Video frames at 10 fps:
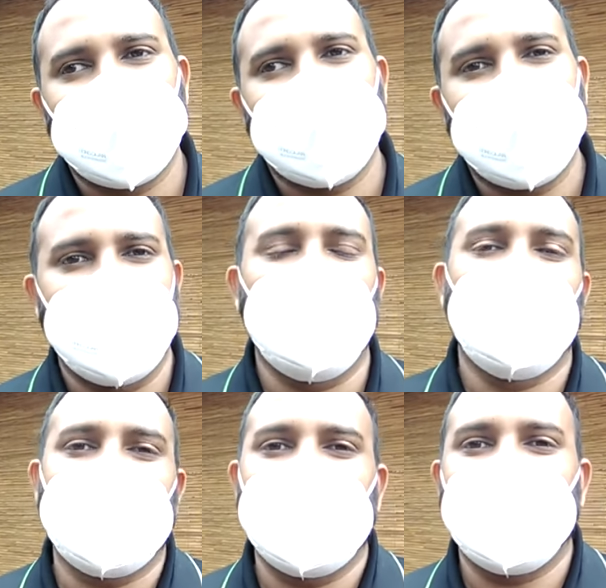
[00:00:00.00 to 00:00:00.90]
so they
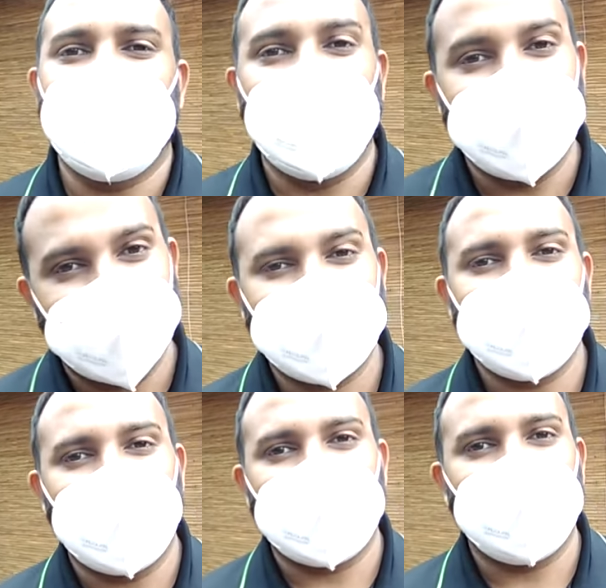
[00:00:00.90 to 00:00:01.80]
don't afford
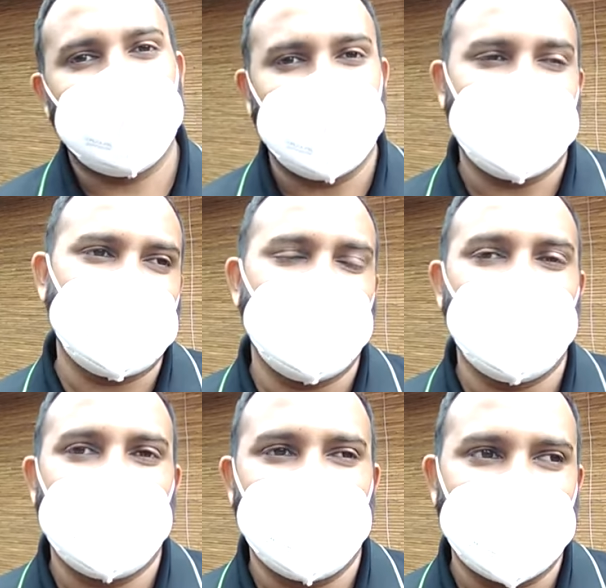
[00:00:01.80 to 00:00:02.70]
a lot of things to
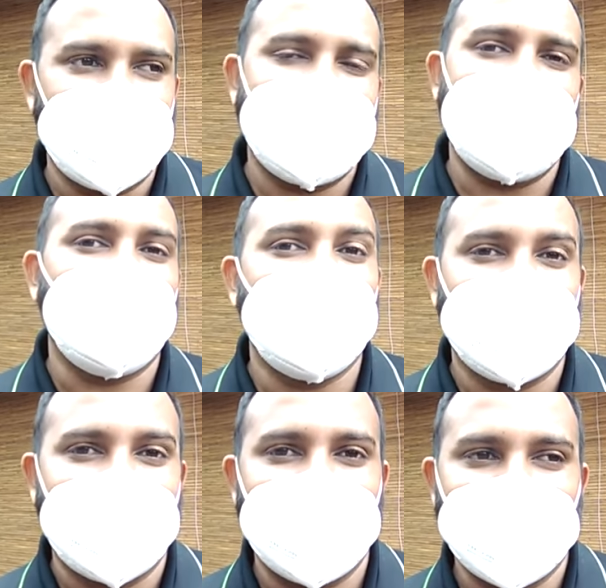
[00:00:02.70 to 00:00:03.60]
do. Even they have
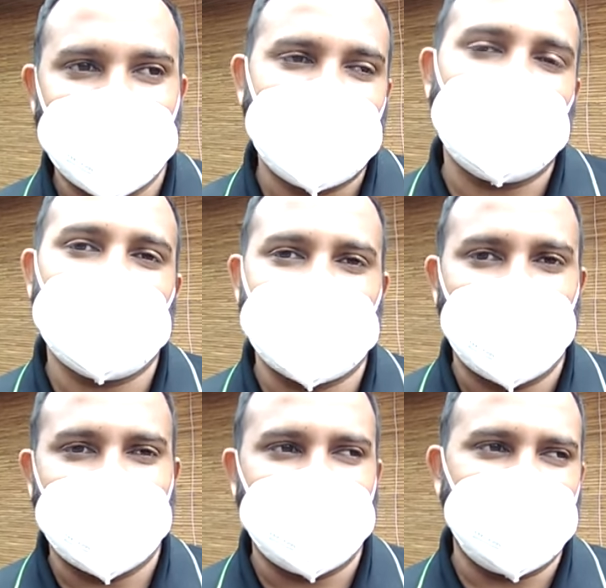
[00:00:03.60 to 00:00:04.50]
the talent, they
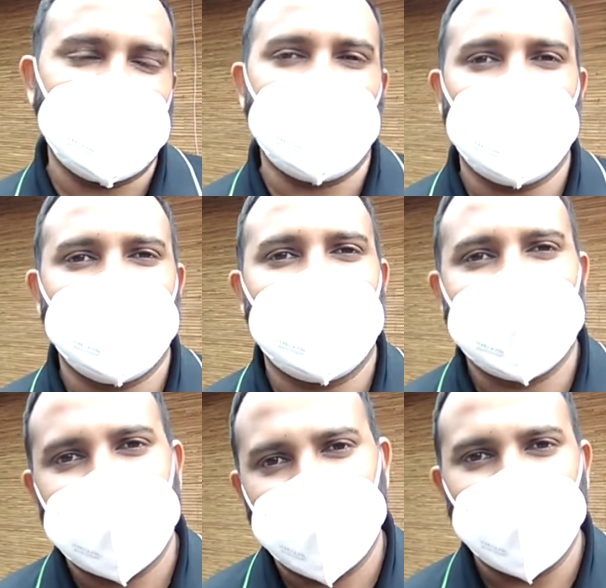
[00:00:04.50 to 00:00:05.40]
sometimes they couldn't
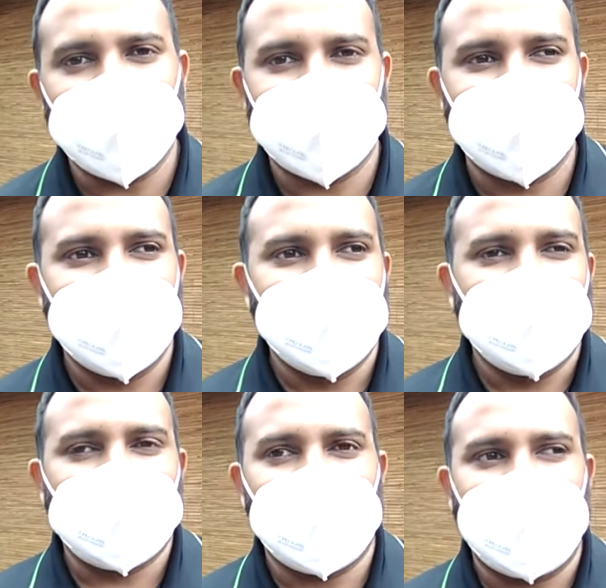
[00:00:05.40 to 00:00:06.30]
buy their boots.
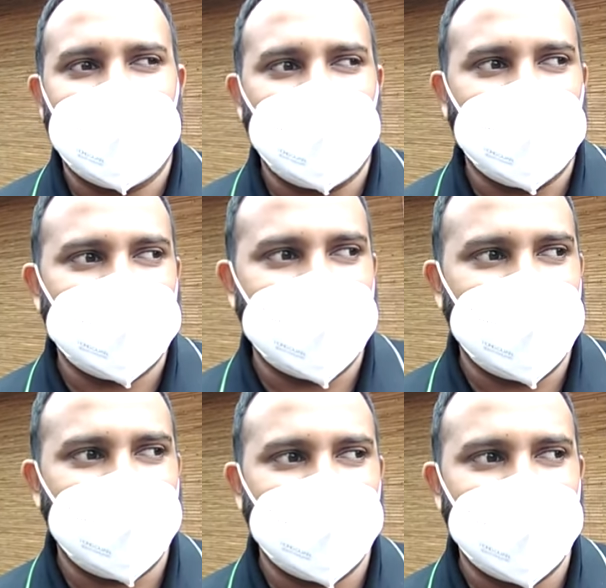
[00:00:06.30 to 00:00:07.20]
So likewise,
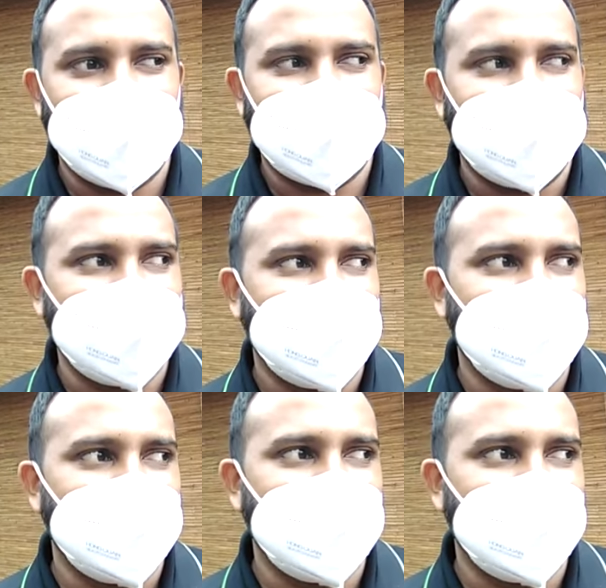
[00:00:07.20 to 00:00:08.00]
if they can,